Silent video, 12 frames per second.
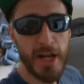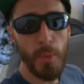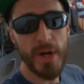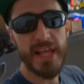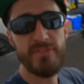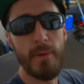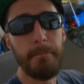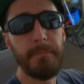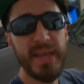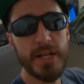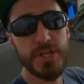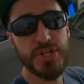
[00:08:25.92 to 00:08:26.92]
And I wanna give a
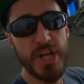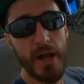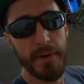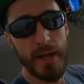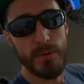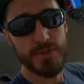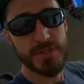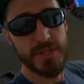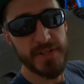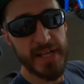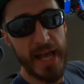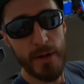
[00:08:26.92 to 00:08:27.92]
big shout out
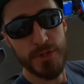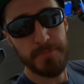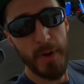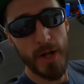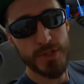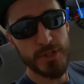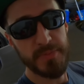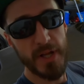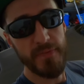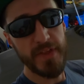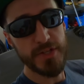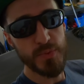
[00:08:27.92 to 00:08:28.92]
to the guy who sponsored me
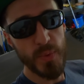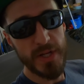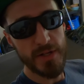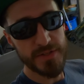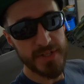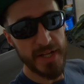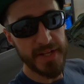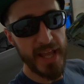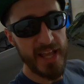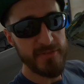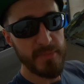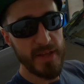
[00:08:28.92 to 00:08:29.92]
on these wheels and
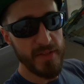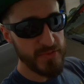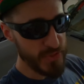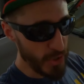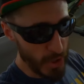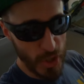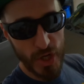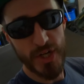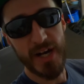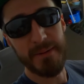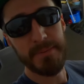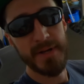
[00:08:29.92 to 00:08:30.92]
gave me the
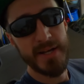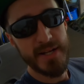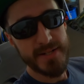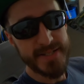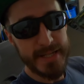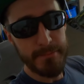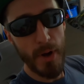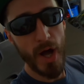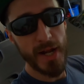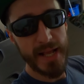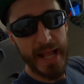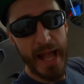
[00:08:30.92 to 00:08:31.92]
hookup.
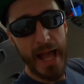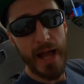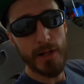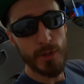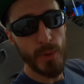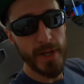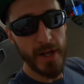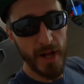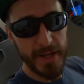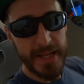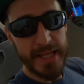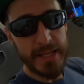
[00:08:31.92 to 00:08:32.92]
Demonic Alloy
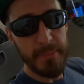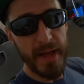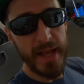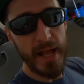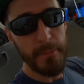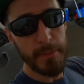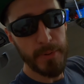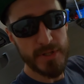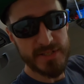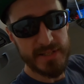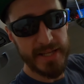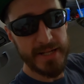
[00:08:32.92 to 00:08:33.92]
on eBay. I'm gonna put
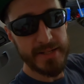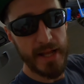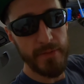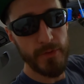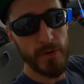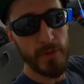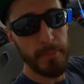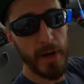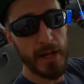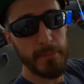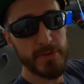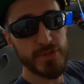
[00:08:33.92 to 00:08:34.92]
his link down there in the
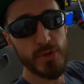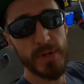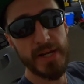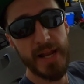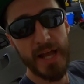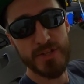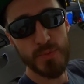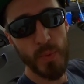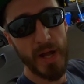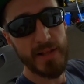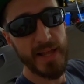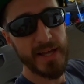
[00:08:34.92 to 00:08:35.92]
bottom of the screen, as
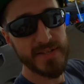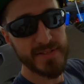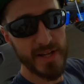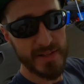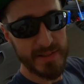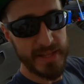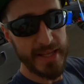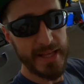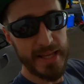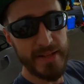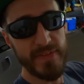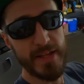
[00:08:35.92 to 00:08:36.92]
well as a
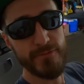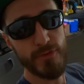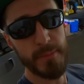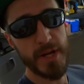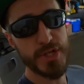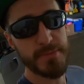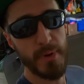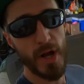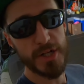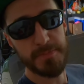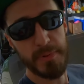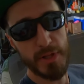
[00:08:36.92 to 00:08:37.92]
link in the information
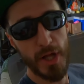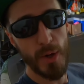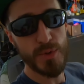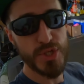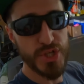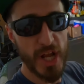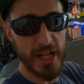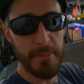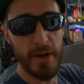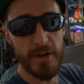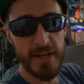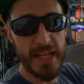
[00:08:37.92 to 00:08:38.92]
box below. Check him
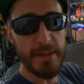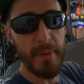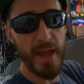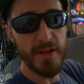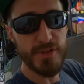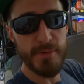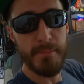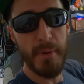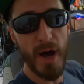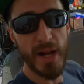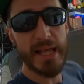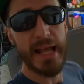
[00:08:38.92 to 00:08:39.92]
out on eBay,
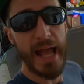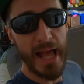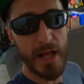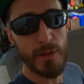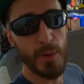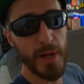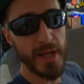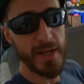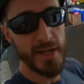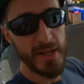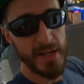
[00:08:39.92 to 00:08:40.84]
Demonic Alloy.